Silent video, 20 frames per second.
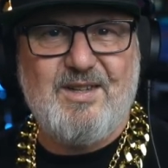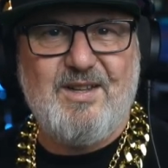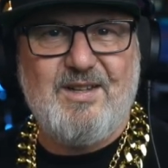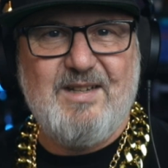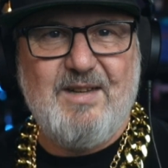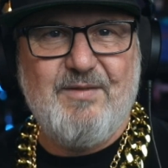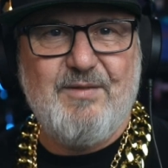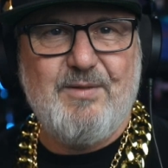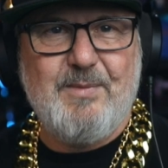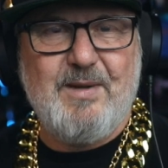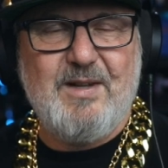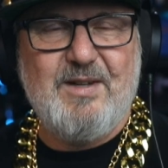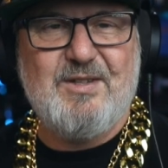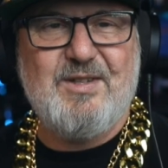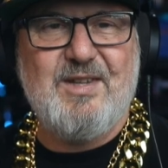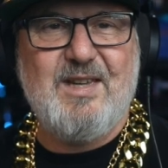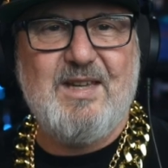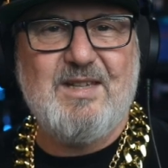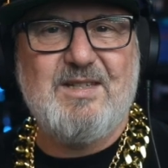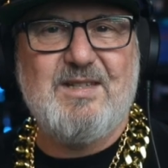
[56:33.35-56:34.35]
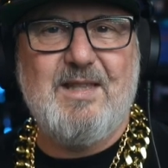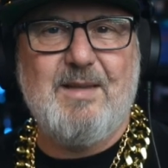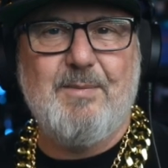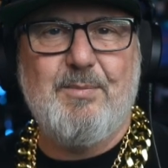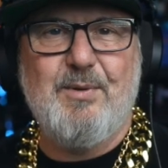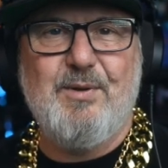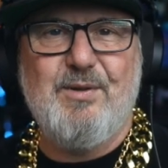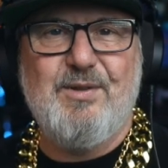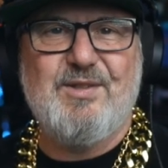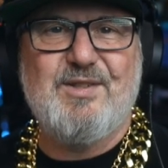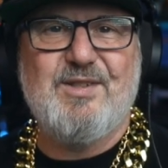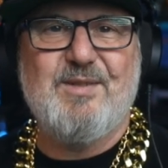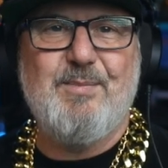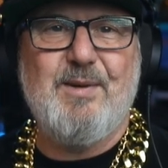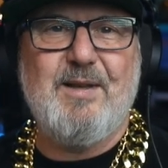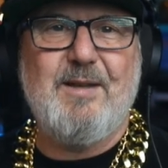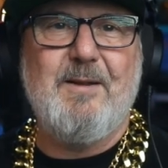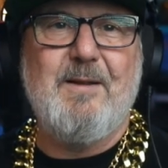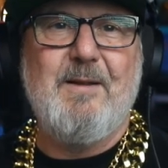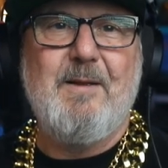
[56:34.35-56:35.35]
I never managed to get to their booths, but